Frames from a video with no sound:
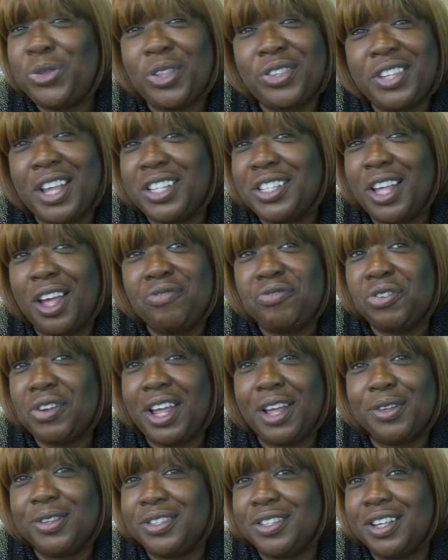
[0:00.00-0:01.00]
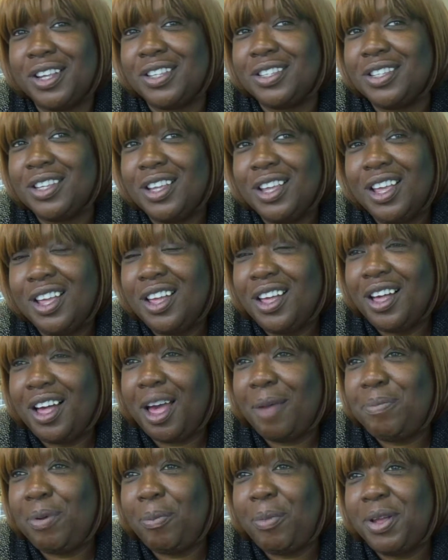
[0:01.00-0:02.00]
the 600 houses I
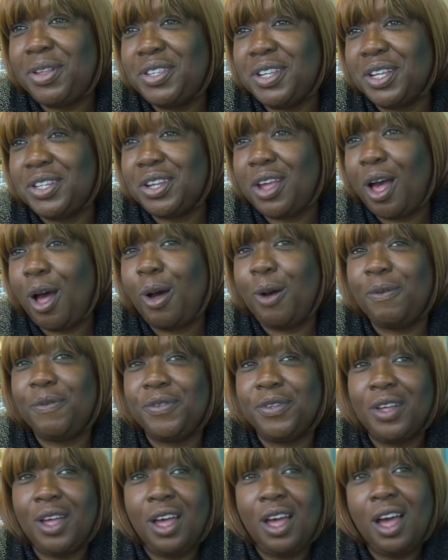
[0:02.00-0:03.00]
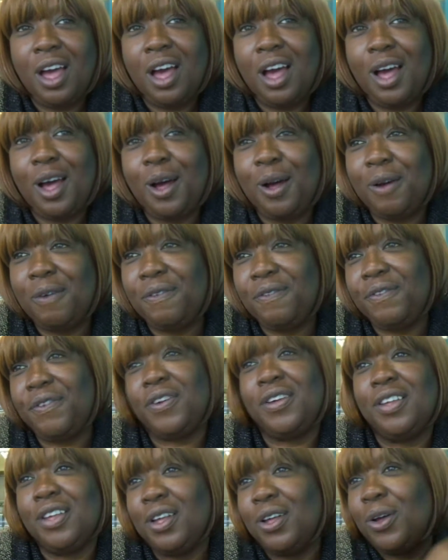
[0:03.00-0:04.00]
probably did half half
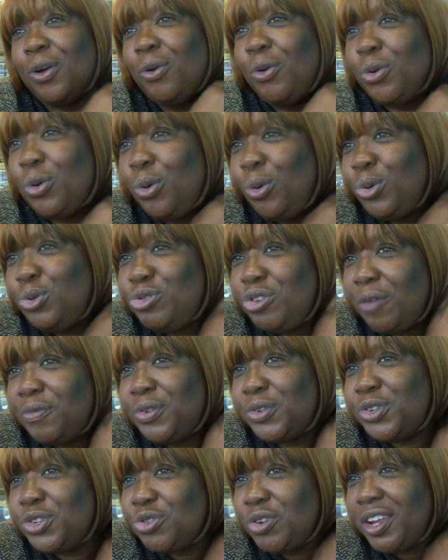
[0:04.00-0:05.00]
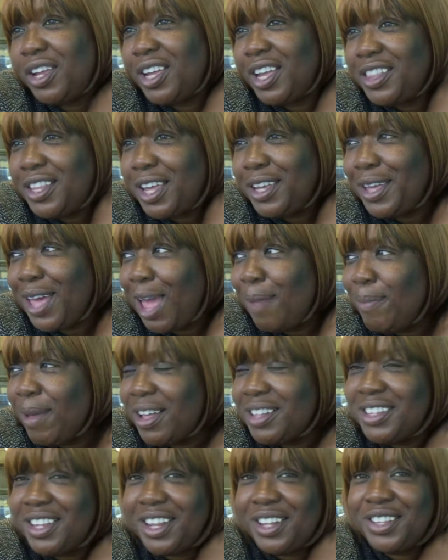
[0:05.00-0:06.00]
or a quarter of the street and then came back
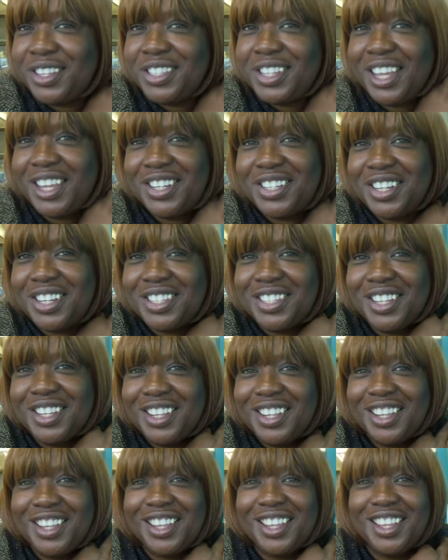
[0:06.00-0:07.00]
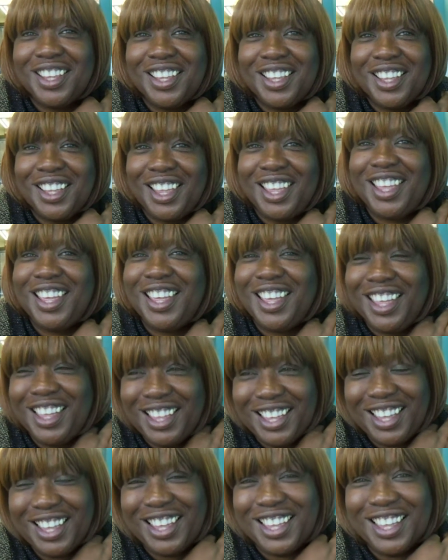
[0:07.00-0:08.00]
and did it in stages oh well, that's good but you
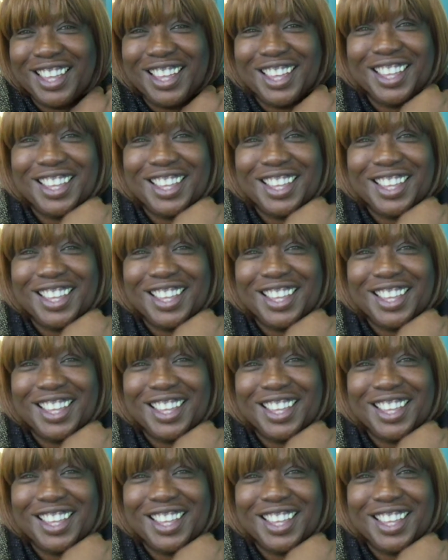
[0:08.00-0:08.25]
achieved it